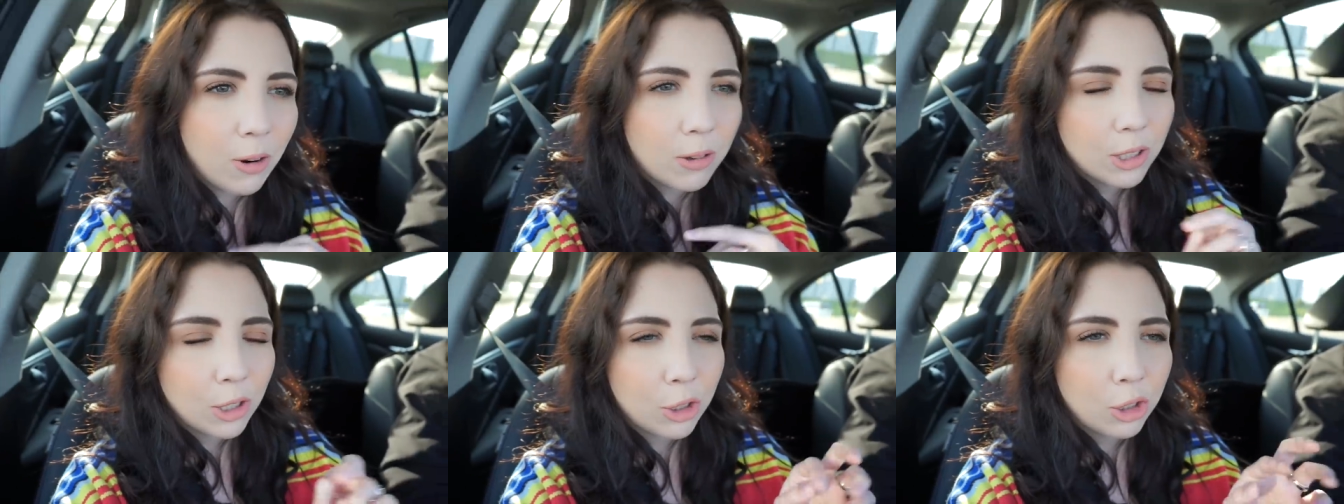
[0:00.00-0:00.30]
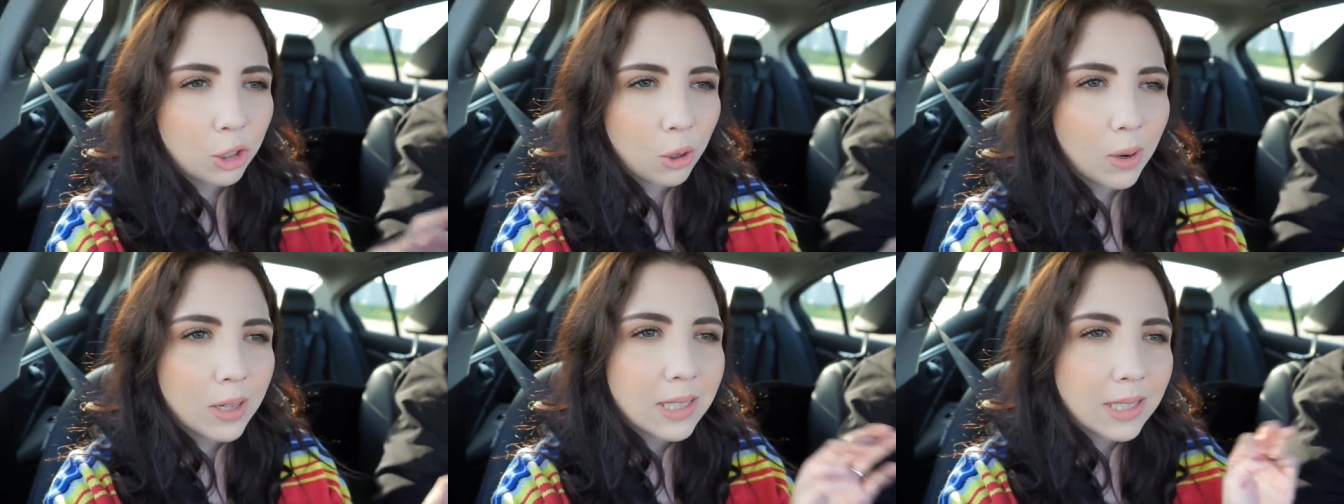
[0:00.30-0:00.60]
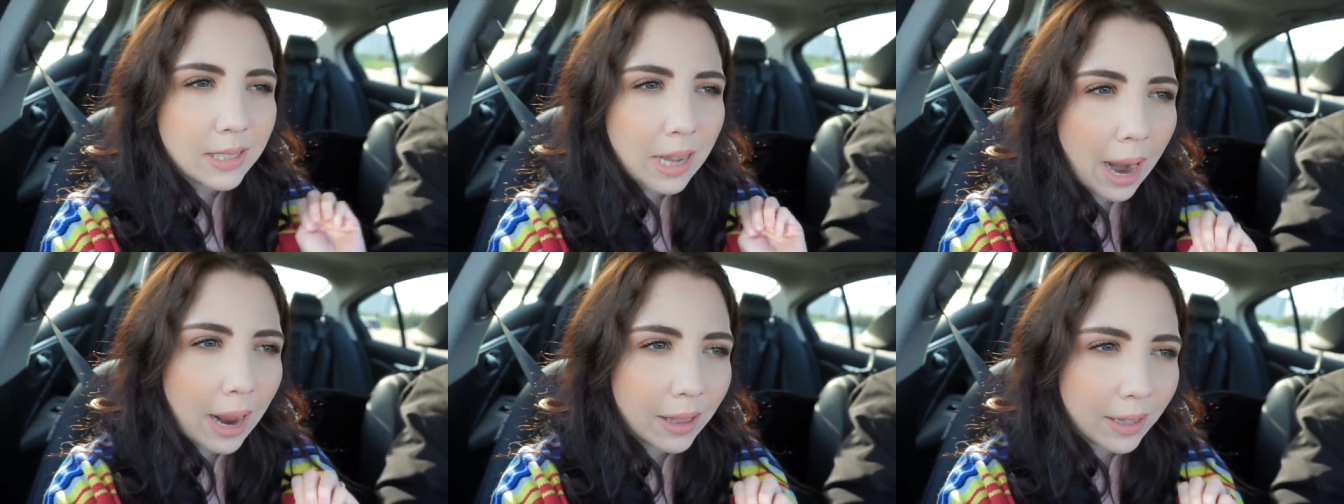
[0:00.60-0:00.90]
there was a
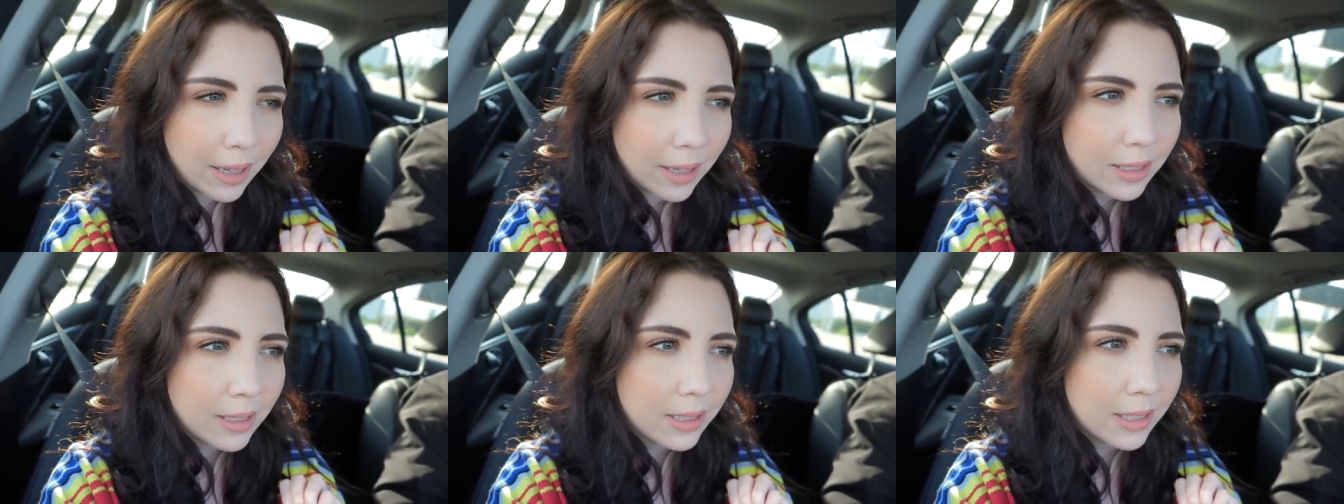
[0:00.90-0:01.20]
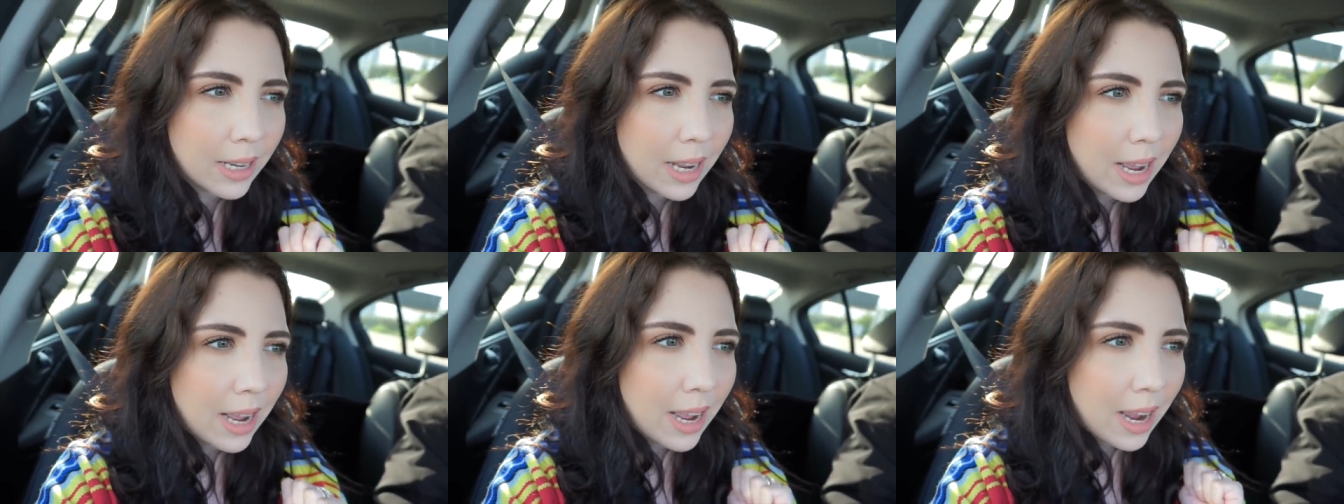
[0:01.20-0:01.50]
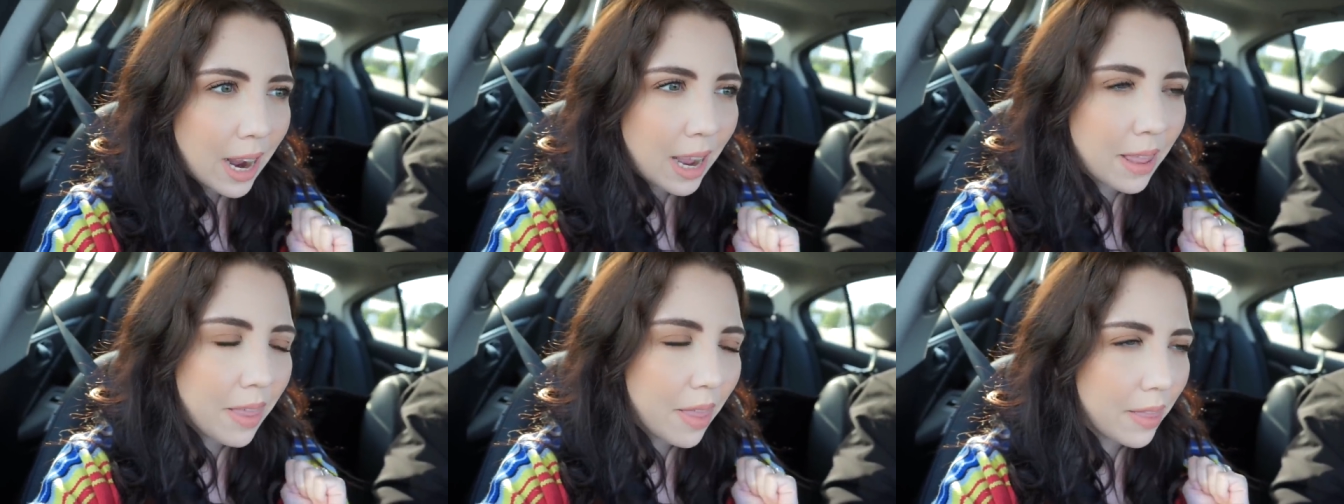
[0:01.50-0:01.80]
short silence
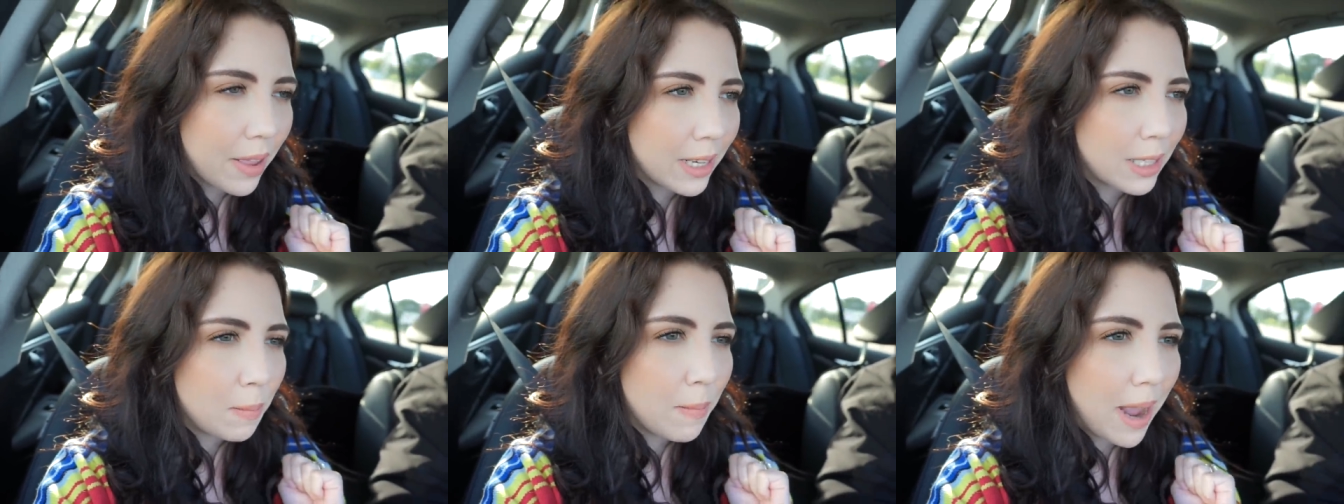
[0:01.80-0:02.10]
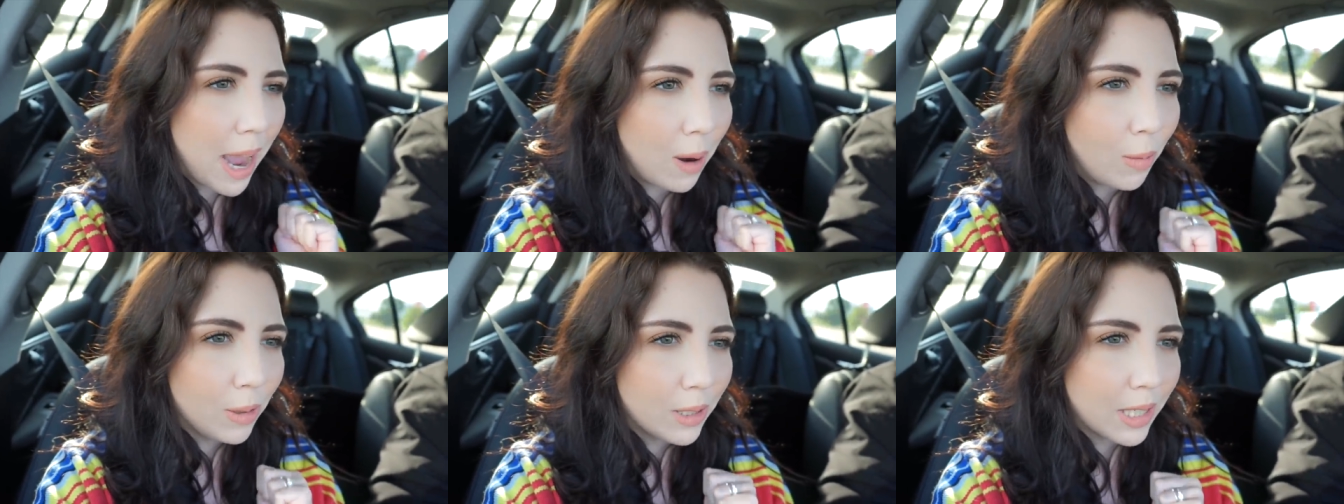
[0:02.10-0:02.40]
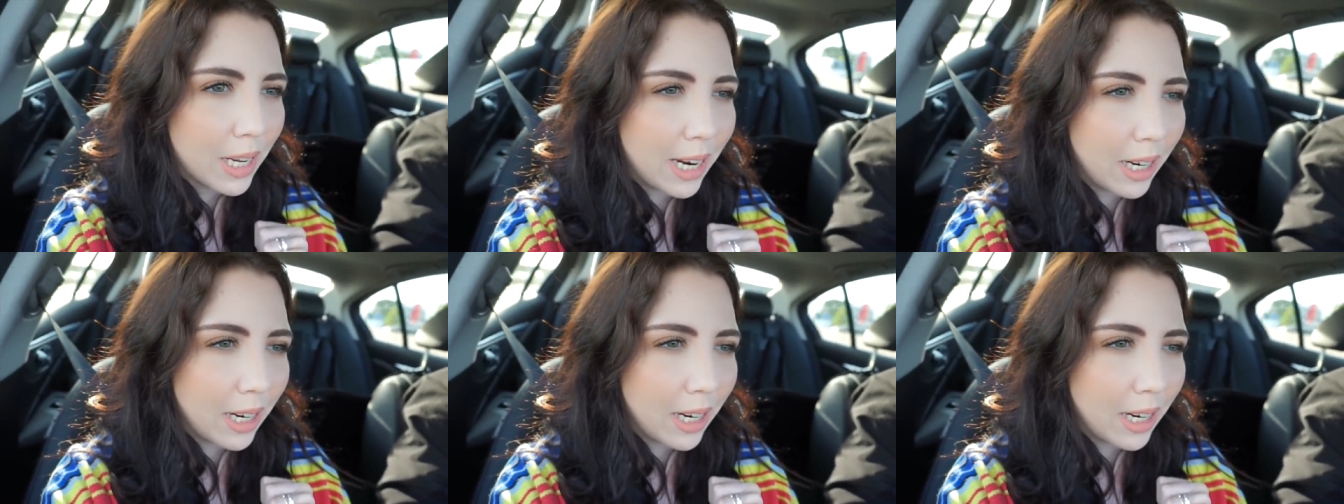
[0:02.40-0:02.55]
and then this man was